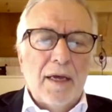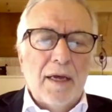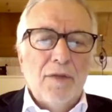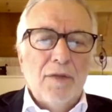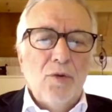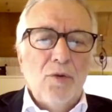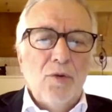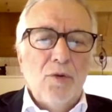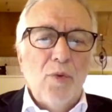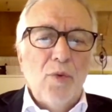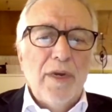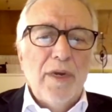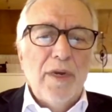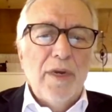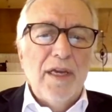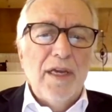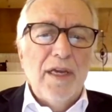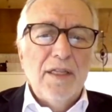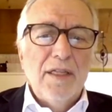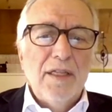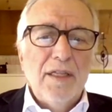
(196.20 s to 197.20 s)
Do we
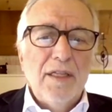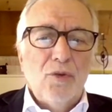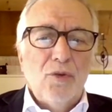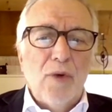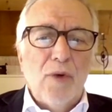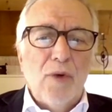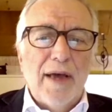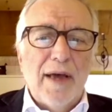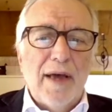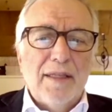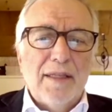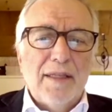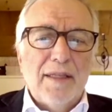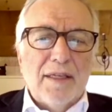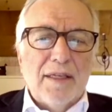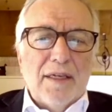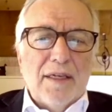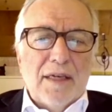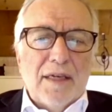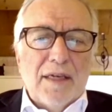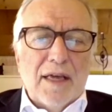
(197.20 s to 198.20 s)
need to add
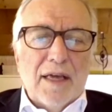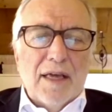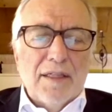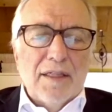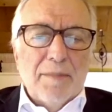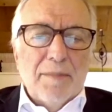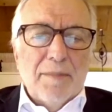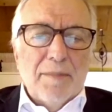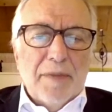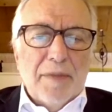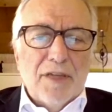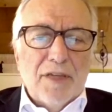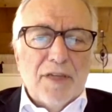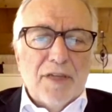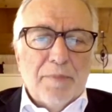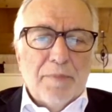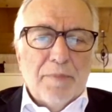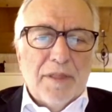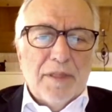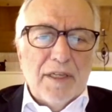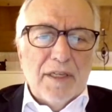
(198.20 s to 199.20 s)

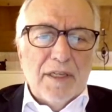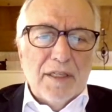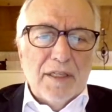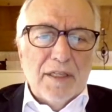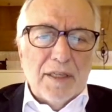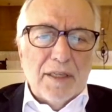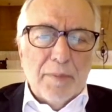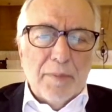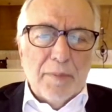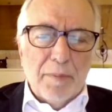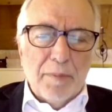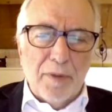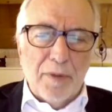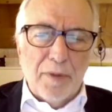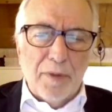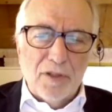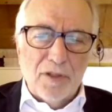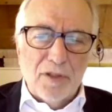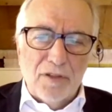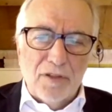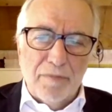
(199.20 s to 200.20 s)
anti-PSPT in triple
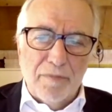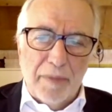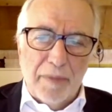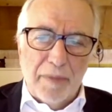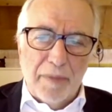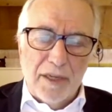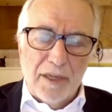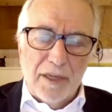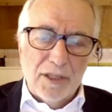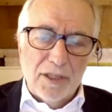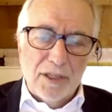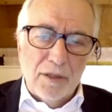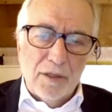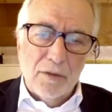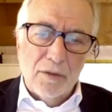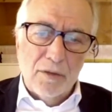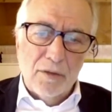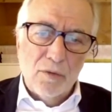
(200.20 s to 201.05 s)
positive patient?